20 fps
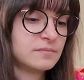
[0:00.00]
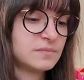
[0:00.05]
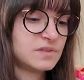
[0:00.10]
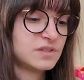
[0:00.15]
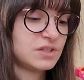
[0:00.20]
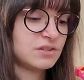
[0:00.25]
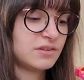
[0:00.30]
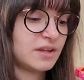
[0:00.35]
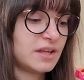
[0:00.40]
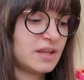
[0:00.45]

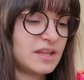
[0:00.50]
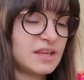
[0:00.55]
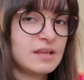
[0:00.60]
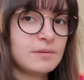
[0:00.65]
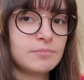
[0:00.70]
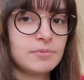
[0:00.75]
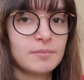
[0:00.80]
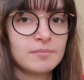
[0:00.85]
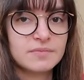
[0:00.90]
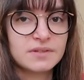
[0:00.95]
to like
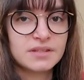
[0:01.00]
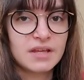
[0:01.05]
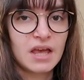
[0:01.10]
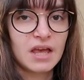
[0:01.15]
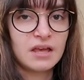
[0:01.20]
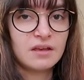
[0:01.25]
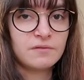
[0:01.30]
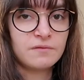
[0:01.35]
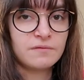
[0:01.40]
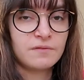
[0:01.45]
keep them
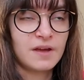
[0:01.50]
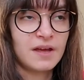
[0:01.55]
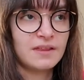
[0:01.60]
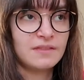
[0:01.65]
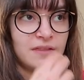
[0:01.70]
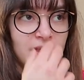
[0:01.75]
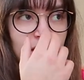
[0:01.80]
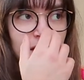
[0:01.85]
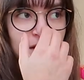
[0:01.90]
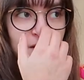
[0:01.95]
safe.
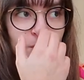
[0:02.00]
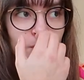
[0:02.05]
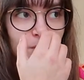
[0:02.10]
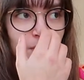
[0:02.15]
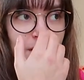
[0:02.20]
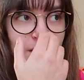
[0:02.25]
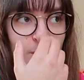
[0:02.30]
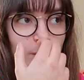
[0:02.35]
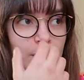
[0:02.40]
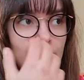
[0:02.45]
And then
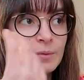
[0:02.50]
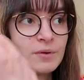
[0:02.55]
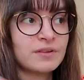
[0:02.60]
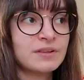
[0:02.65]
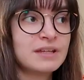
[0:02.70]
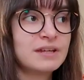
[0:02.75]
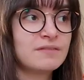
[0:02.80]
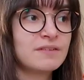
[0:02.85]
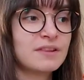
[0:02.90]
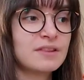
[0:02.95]
when we were
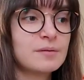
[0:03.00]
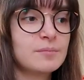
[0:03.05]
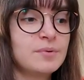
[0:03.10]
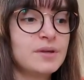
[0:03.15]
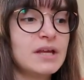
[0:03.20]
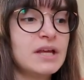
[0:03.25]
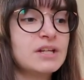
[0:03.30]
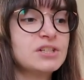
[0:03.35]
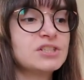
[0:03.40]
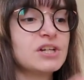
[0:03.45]
leaving the
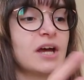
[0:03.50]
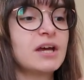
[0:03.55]
beach,